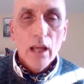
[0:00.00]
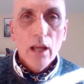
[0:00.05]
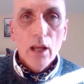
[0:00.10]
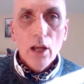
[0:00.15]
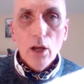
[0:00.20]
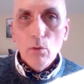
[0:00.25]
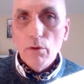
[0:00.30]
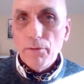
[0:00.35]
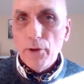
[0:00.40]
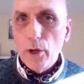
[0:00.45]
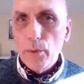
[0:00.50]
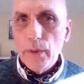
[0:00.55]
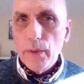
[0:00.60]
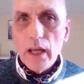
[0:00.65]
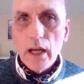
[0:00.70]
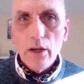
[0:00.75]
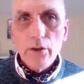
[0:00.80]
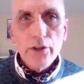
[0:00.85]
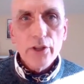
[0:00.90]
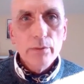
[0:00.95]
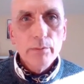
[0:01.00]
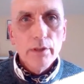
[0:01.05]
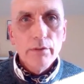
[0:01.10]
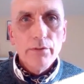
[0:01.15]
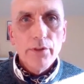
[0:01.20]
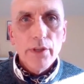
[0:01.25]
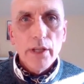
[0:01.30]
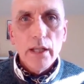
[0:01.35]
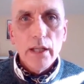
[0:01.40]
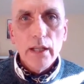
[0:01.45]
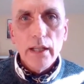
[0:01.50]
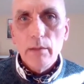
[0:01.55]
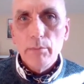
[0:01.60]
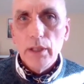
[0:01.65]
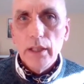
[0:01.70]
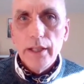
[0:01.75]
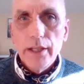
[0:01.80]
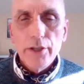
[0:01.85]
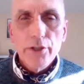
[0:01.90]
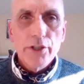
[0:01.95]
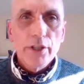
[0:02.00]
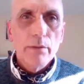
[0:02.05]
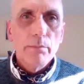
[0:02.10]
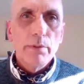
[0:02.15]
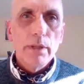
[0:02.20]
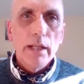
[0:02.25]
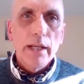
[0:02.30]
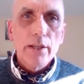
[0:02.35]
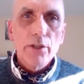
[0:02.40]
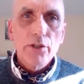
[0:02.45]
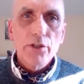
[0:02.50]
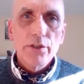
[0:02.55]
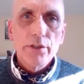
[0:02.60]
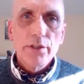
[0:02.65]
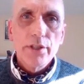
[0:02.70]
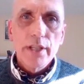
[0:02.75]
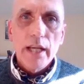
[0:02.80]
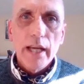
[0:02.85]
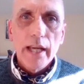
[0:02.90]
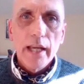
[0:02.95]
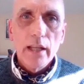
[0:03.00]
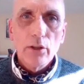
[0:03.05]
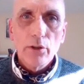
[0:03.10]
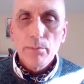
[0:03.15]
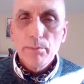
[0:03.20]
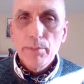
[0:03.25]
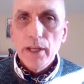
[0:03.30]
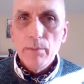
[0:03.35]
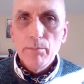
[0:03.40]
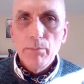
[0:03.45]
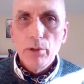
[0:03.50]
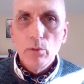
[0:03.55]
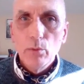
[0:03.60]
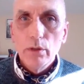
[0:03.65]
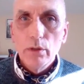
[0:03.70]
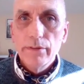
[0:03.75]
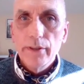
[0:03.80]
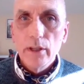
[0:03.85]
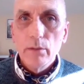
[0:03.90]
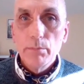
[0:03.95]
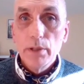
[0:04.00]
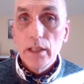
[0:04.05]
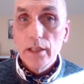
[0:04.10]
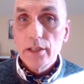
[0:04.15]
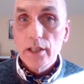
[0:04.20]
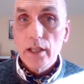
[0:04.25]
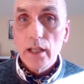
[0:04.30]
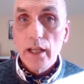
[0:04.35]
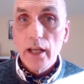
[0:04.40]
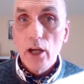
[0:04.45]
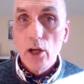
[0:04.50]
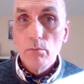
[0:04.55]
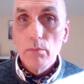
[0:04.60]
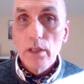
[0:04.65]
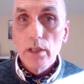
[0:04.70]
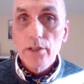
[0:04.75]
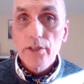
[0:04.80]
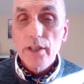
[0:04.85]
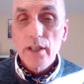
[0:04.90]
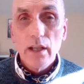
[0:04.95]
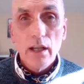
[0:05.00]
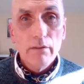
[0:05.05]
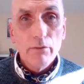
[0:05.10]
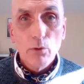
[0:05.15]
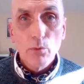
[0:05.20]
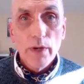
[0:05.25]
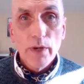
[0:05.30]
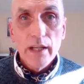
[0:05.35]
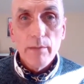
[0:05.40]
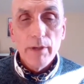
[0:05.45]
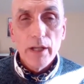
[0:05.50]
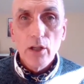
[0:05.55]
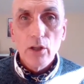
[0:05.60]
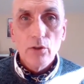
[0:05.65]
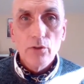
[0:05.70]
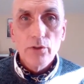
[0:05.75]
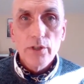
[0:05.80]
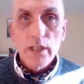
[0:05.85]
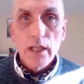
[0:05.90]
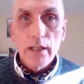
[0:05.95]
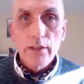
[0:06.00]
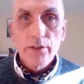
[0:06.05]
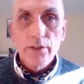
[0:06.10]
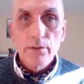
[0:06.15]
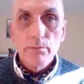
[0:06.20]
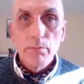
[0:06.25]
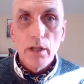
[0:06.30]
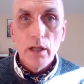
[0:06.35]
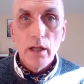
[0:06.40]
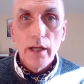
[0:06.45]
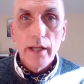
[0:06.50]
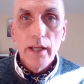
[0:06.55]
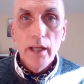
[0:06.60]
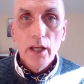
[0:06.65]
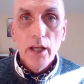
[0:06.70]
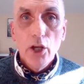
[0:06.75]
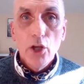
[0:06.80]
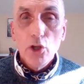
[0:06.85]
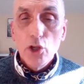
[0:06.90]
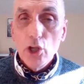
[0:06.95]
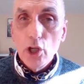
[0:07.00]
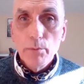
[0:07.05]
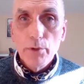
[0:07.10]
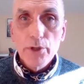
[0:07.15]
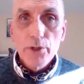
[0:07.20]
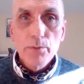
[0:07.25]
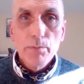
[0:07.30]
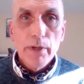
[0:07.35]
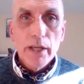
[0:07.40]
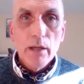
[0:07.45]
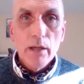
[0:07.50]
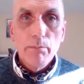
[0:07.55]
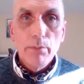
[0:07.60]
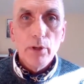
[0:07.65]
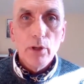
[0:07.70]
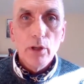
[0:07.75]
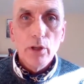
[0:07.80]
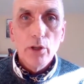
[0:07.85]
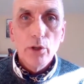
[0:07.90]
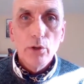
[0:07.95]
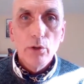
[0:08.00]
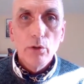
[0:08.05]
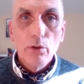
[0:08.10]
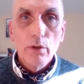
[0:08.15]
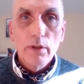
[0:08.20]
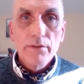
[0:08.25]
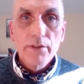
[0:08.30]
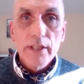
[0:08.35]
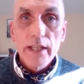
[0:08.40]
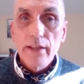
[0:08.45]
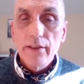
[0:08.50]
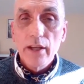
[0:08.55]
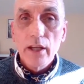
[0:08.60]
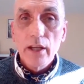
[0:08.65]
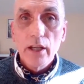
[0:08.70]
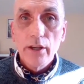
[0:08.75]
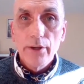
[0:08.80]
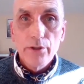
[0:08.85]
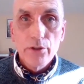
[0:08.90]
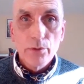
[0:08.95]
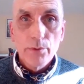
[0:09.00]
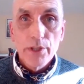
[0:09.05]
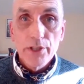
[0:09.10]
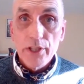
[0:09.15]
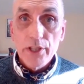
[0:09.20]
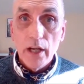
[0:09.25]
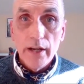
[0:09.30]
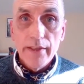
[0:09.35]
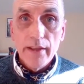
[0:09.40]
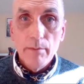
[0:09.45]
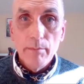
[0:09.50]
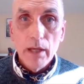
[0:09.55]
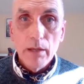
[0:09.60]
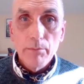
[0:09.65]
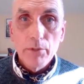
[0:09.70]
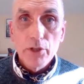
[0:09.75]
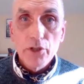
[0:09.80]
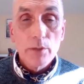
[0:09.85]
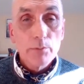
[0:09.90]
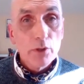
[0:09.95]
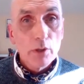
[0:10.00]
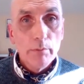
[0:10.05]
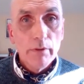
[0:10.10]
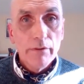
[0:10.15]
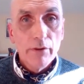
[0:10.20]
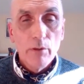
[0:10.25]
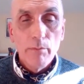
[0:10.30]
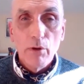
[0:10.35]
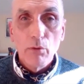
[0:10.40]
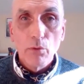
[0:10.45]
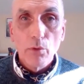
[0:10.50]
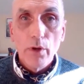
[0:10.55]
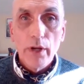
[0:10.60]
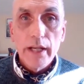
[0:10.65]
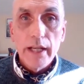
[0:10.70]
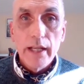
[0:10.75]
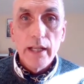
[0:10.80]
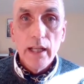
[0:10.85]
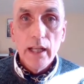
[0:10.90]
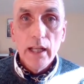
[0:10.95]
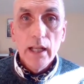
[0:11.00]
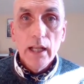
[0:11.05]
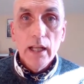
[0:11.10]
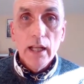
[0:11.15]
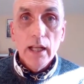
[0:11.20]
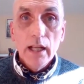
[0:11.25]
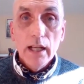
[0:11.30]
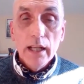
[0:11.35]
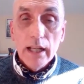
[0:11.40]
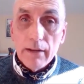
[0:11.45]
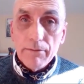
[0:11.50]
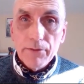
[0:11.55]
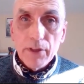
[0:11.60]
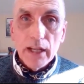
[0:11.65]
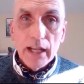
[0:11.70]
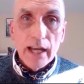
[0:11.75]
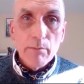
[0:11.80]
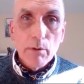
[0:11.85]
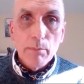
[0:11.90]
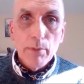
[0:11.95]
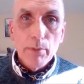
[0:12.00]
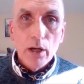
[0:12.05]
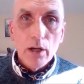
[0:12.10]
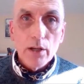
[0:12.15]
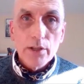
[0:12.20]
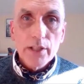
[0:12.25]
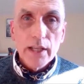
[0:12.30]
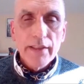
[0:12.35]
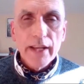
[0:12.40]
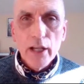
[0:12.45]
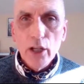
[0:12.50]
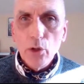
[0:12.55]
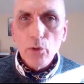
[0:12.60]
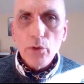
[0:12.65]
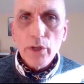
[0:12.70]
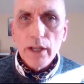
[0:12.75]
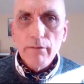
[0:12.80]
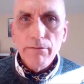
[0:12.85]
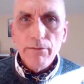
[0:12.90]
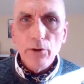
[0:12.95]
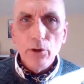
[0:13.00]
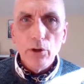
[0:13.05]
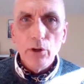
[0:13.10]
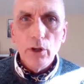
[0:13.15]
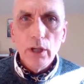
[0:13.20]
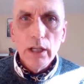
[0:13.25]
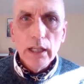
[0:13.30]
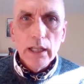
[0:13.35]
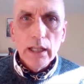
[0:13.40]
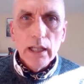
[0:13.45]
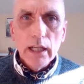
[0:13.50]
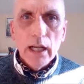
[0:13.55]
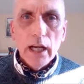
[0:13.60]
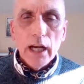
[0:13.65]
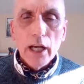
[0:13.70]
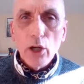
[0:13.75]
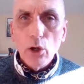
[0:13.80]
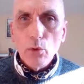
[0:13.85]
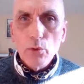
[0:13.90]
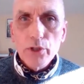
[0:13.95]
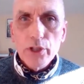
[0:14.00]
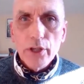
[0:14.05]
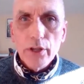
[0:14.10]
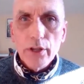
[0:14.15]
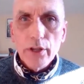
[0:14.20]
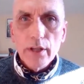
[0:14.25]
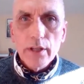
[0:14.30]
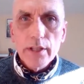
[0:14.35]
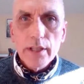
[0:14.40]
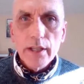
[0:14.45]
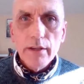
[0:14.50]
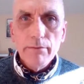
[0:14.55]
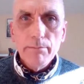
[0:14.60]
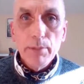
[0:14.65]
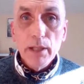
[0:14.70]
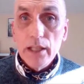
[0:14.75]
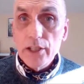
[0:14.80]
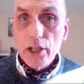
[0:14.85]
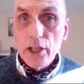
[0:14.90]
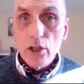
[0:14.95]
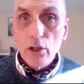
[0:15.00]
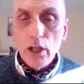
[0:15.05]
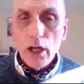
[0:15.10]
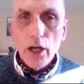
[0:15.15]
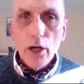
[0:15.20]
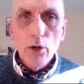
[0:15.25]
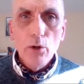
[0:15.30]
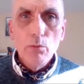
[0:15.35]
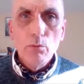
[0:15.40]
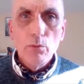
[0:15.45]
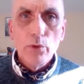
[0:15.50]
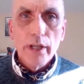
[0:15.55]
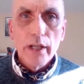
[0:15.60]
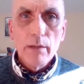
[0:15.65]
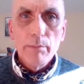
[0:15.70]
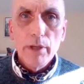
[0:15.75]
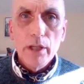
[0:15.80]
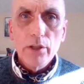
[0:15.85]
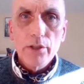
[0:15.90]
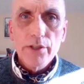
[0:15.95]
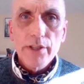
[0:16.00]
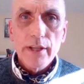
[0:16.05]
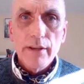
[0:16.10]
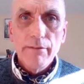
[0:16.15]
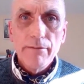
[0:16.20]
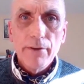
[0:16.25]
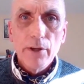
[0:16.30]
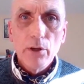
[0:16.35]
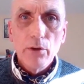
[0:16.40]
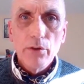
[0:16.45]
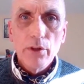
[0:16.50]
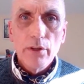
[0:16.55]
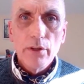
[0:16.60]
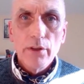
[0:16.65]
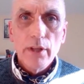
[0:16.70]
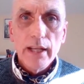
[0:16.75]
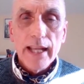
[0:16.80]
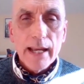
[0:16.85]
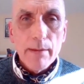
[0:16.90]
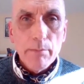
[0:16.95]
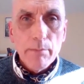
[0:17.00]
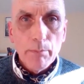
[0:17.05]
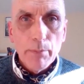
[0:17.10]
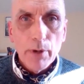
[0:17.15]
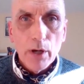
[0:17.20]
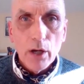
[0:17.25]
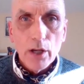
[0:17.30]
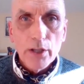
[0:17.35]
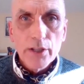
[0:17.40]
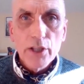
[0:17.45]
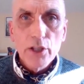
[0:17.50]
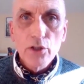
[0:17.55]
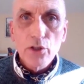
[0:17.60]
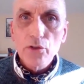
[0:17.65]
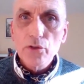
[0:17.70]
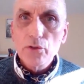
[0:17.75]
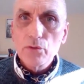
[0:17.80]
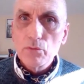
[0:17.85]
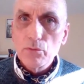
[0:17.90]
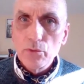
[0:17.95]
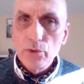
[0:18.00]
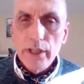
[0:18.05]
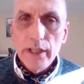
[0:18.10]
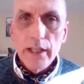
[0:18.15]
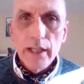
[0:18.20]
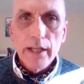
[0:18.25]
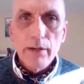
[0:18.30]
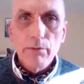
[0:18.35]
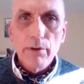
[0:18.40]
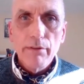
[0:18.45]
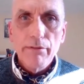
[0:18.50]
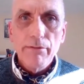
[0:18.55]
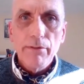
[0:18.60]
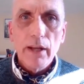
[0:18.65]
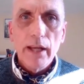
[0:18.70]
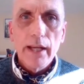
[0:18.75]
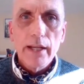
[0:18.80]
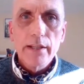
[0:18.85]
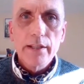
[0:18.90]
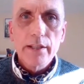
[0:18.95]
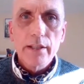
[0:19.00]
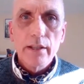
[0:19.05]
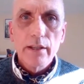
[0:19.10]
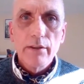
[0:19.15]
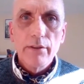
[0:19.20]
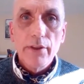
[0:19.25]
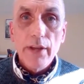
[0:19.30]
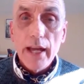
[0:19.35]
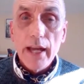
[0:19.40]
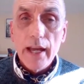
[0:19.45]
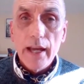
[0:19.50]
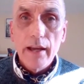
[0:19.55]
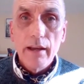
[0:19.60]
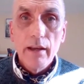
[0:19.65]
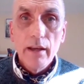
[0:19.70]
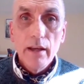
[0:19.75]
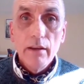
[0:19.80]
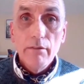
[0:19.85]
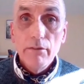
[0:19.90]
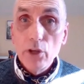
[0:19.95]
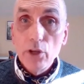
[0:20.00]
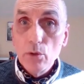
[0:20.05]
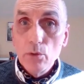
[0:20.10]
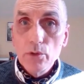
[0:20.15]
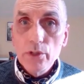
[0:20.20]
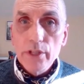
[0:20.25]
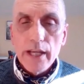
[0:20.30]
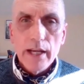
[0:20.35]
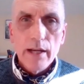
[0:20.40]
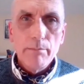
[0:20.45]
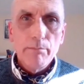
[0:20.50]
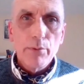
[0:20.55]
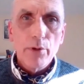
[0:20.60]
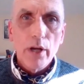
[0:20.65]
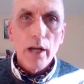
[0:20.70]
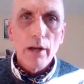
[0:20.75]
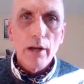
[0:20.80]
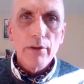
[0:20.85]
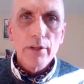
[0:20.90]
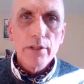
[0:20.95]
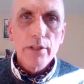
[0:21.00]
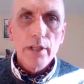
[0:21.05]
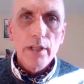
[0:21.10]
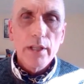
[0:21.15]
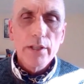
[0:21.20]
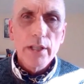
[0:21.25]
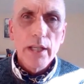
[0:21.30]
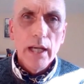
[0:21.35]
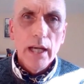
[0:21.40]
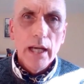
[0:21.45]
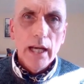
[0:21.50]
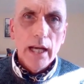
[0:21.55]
Well, following the outcome of the Labour leadership election today, a lot of people will feel politically homeless. And I've already been contacted by numerous people who have said they're going to resign their membership, some of whom have already left the Labour Party. And they're looking for an alternative political home, really, because they feel that the Labour Party doesn't really reflect their views, their priorities.